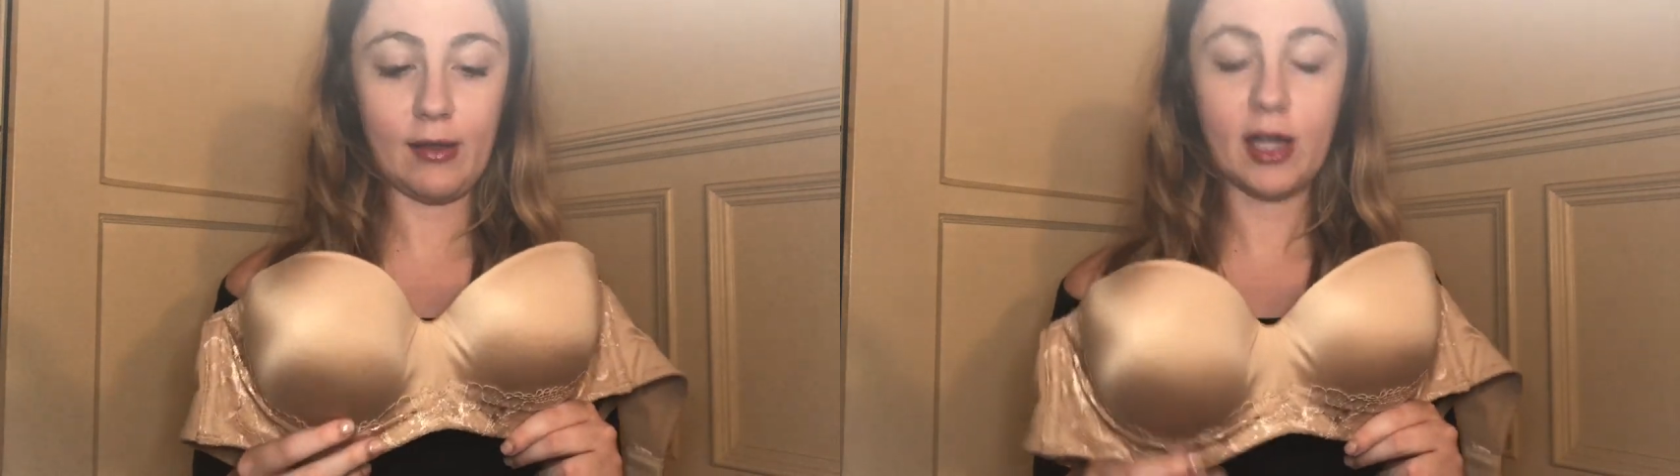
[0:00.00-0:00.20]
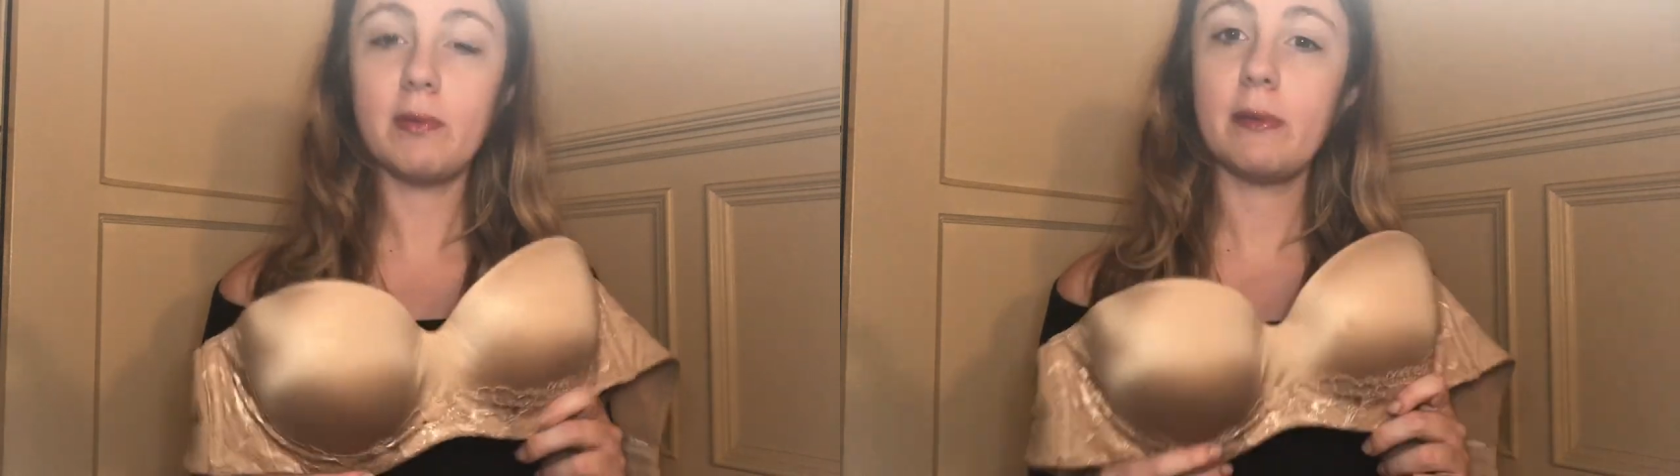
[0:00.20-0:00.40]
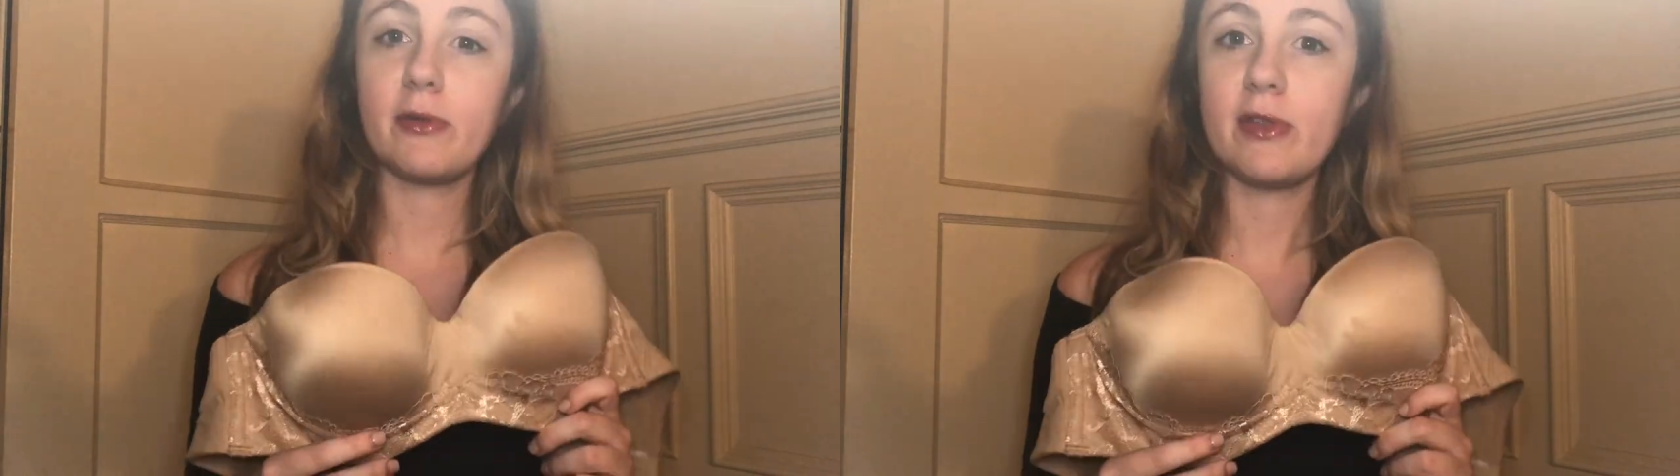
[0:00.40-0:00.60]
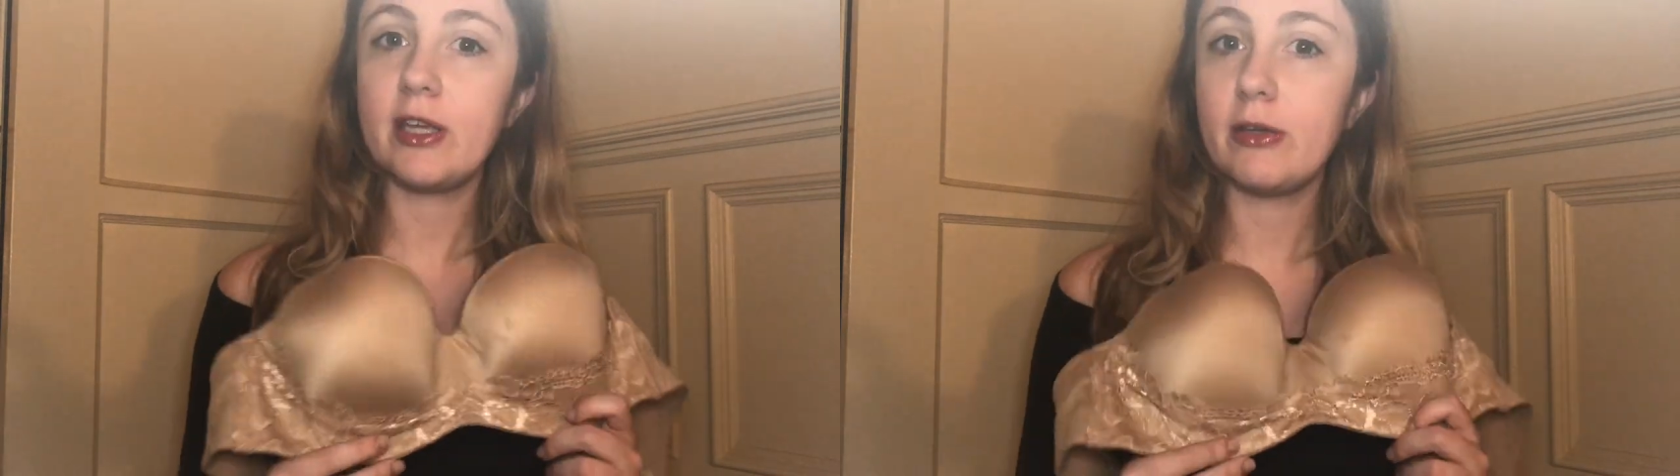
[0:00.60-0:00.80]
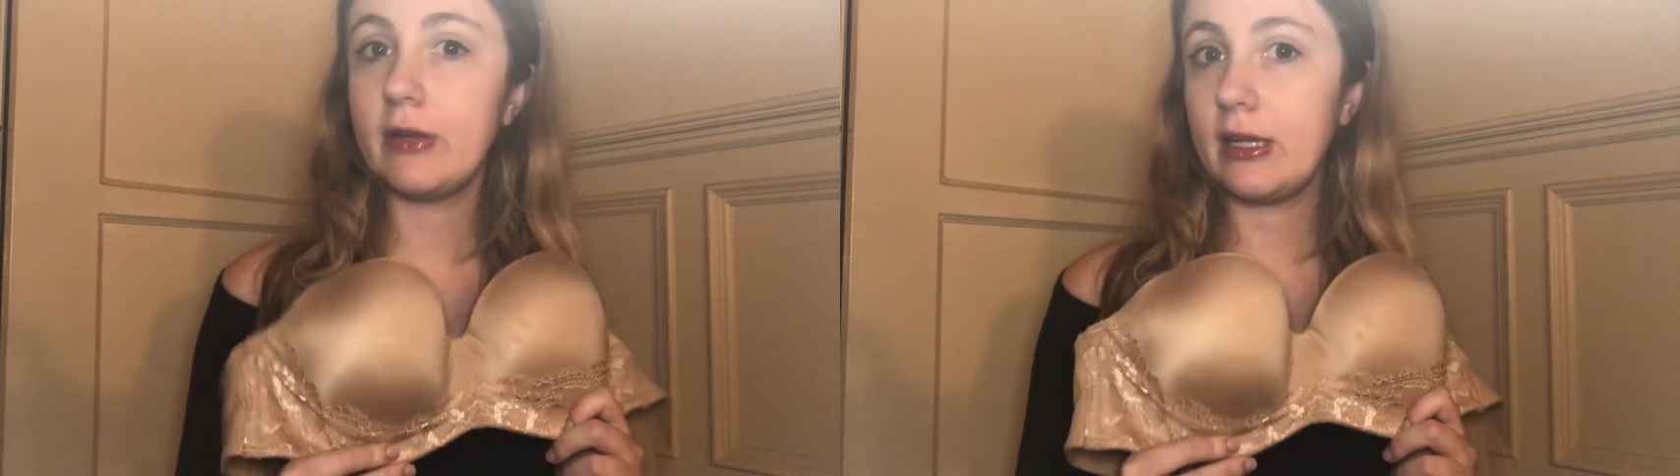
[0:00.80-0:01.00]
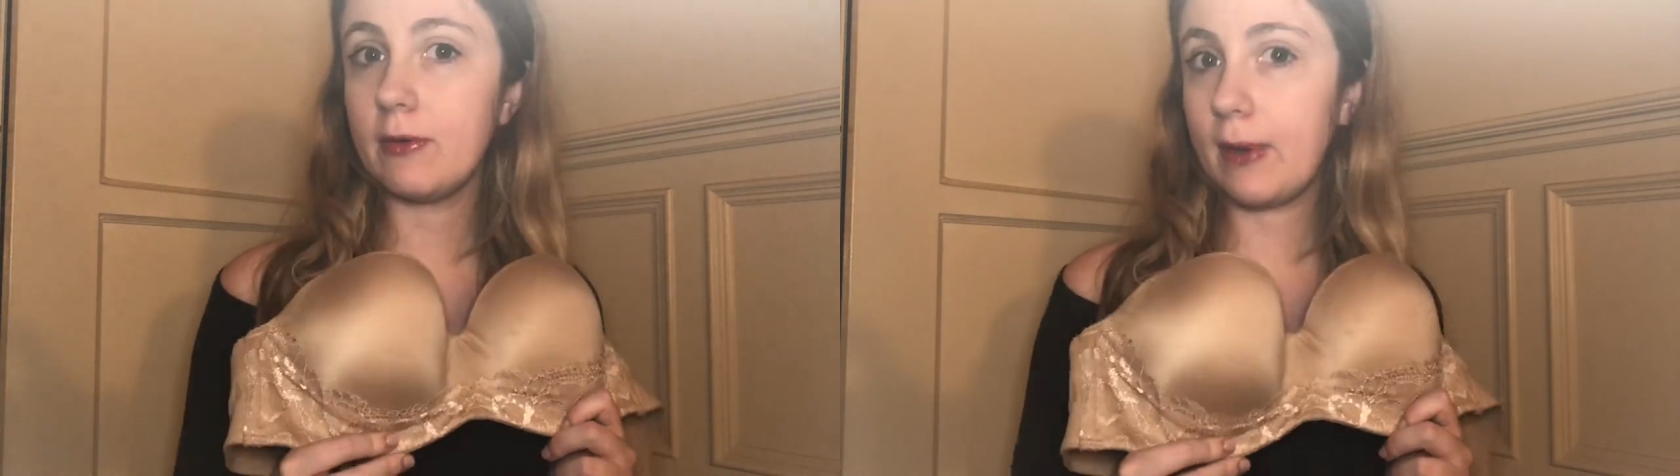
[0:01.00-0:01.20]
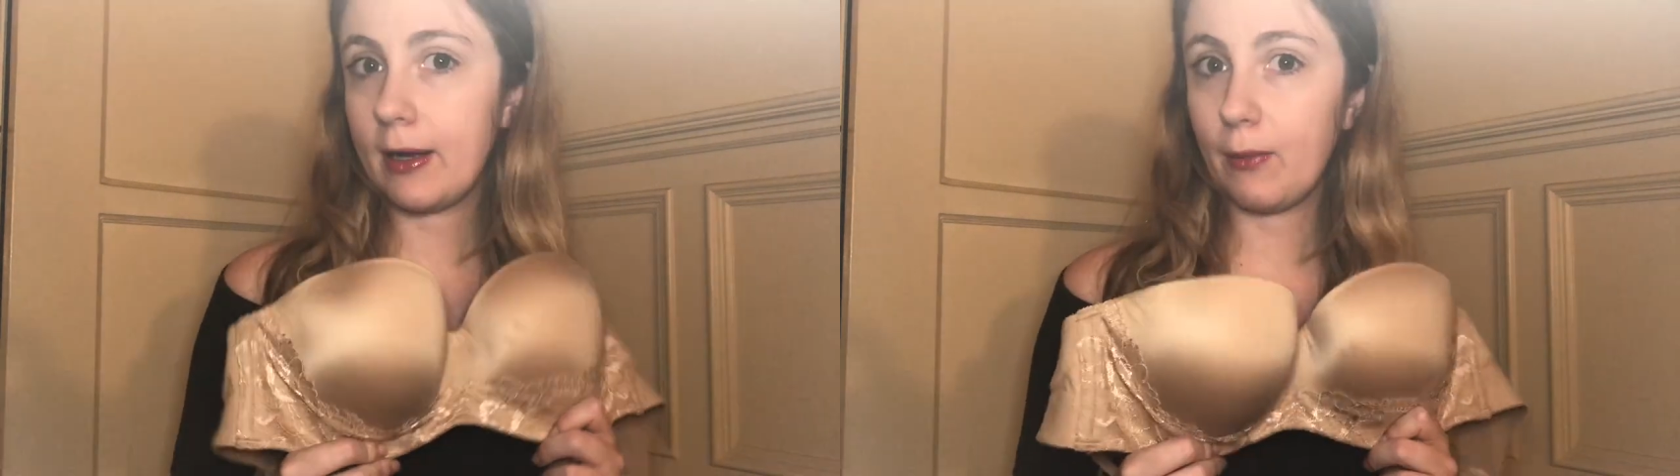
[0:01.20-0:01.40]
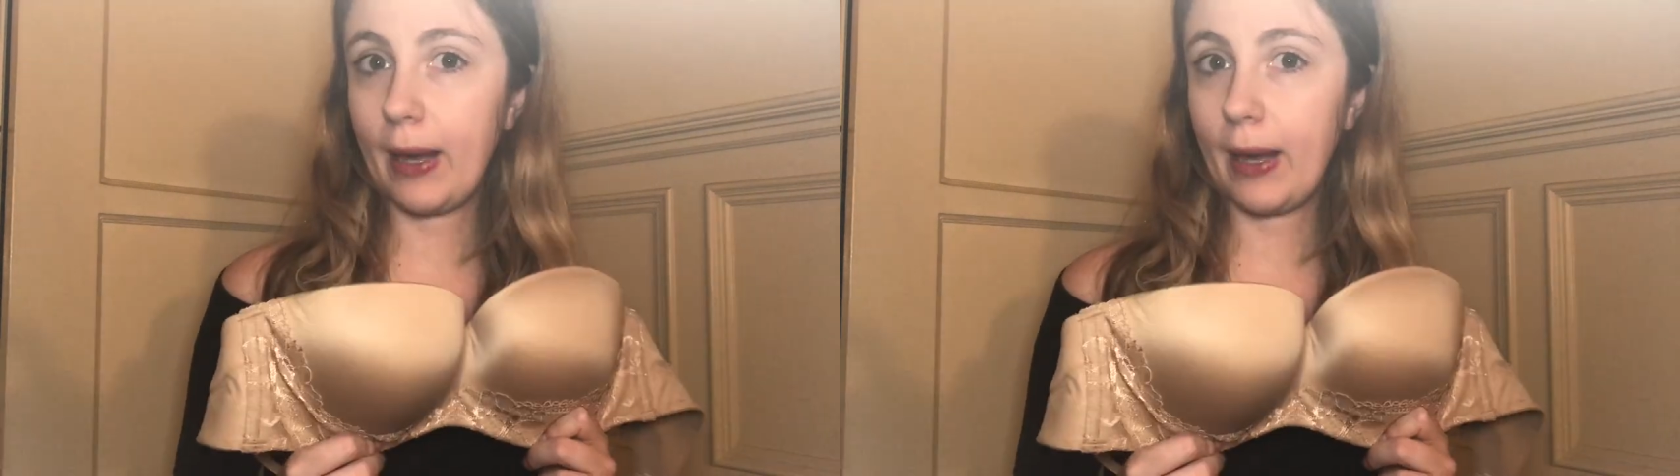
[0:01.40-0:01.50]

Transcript: A lot of people think you need to wear a